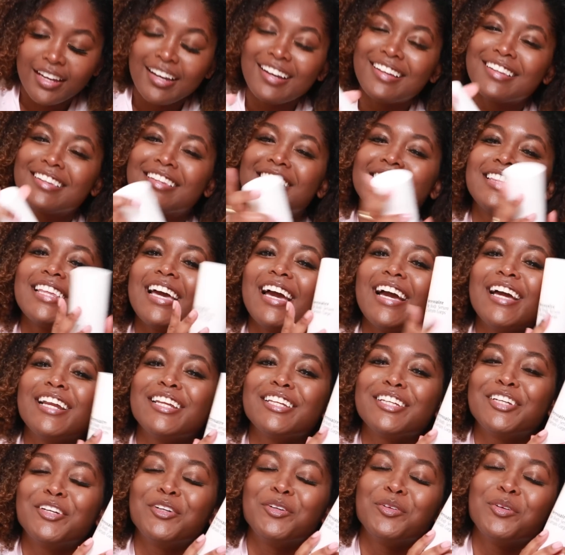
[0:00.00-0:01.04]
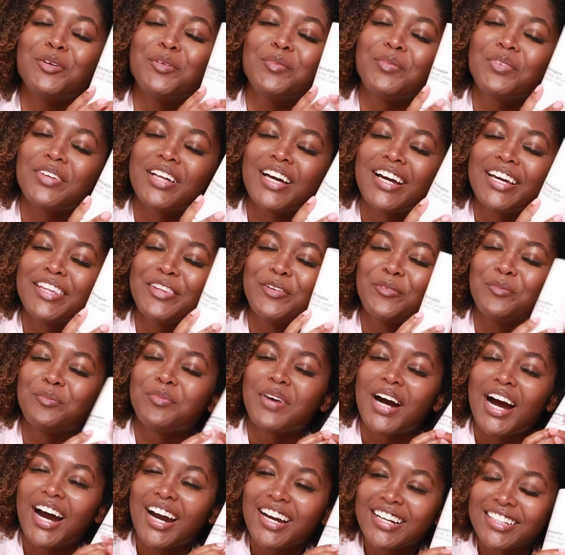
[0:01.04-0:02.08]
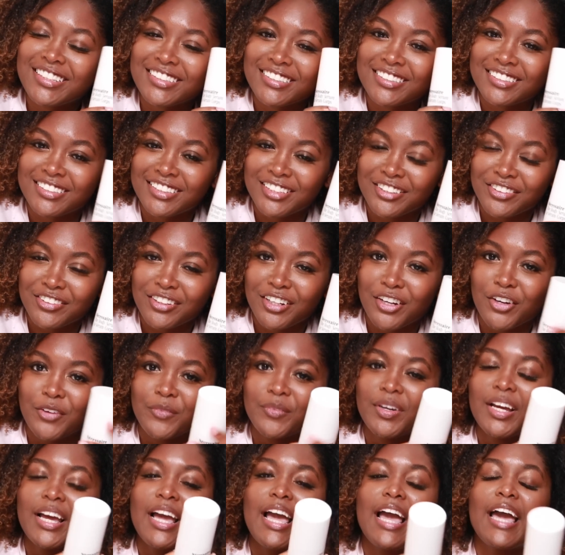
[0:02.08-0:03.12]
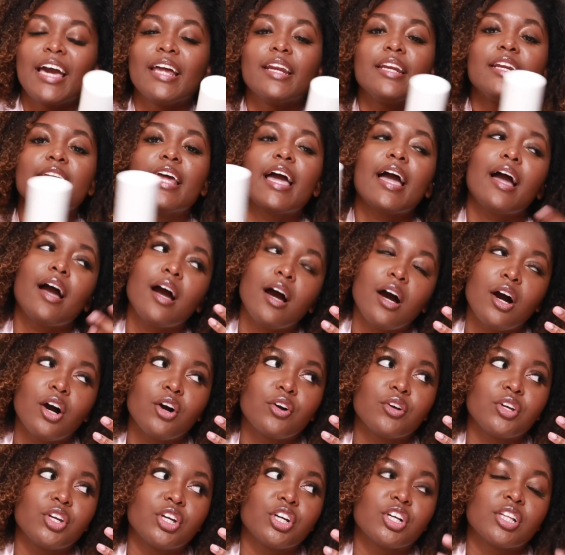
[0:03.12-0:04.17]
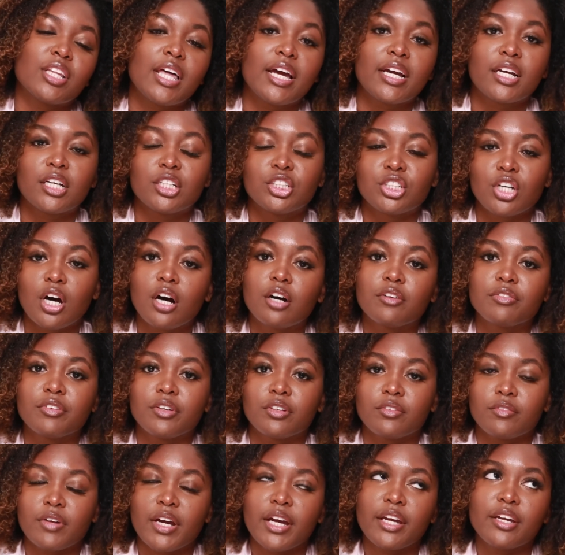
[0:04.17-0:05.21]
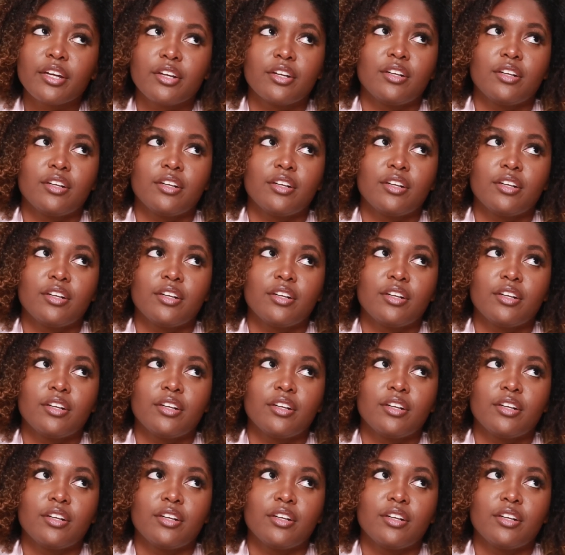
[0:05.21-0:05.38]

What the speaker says: And then you apply the body serum and now you're like a dolphin, right?